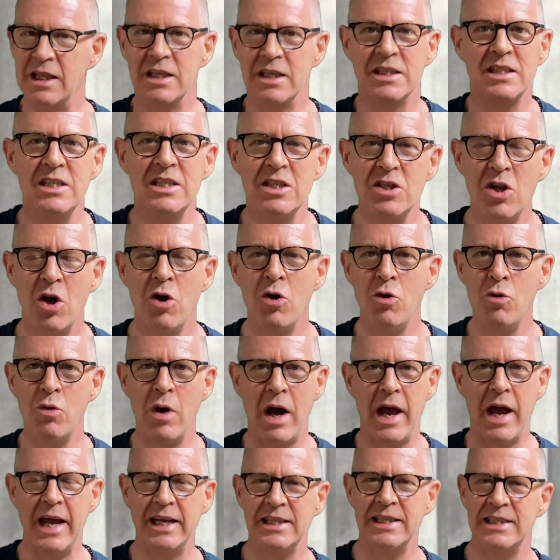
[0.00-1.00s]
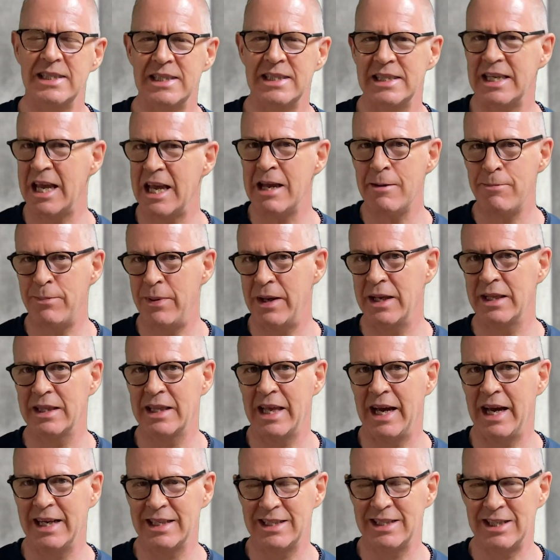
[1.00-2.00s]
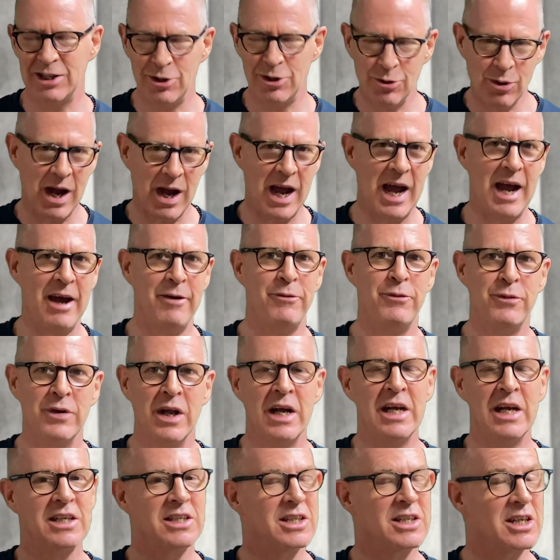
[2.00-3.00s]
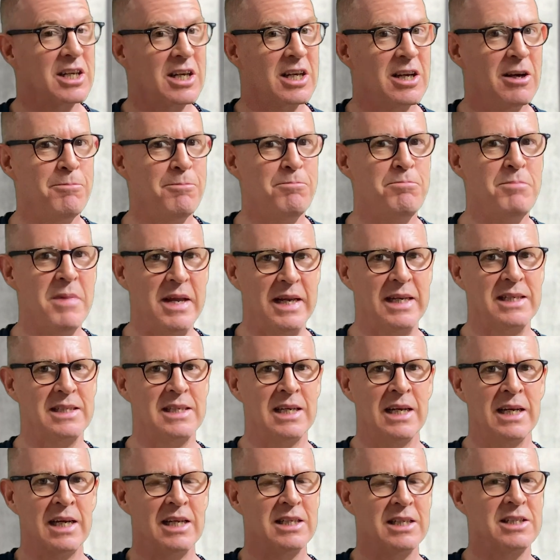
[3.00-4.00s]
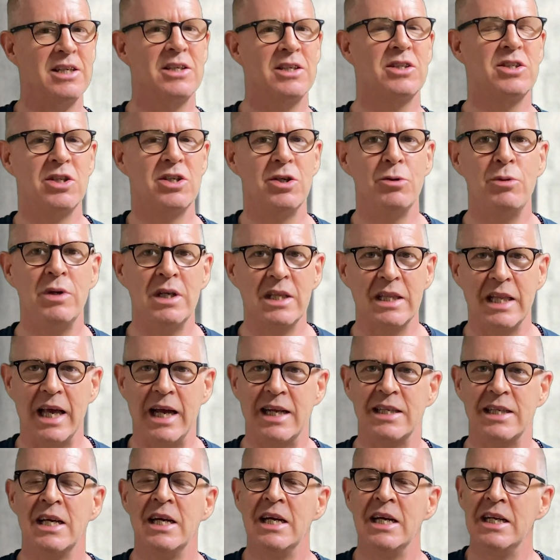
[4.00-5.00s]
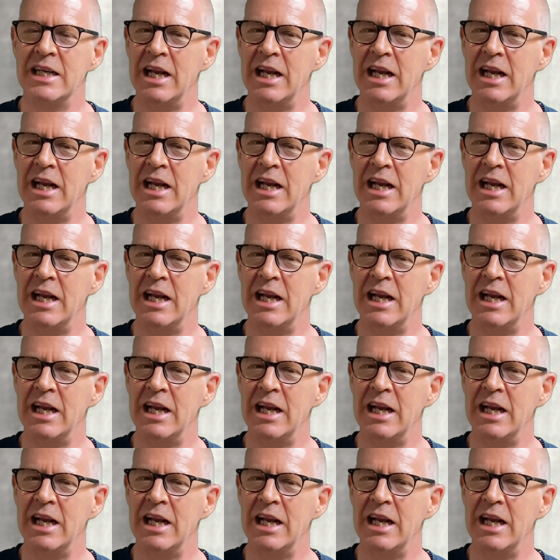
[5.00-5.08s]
There's no escaping that. You have to commit to doing that.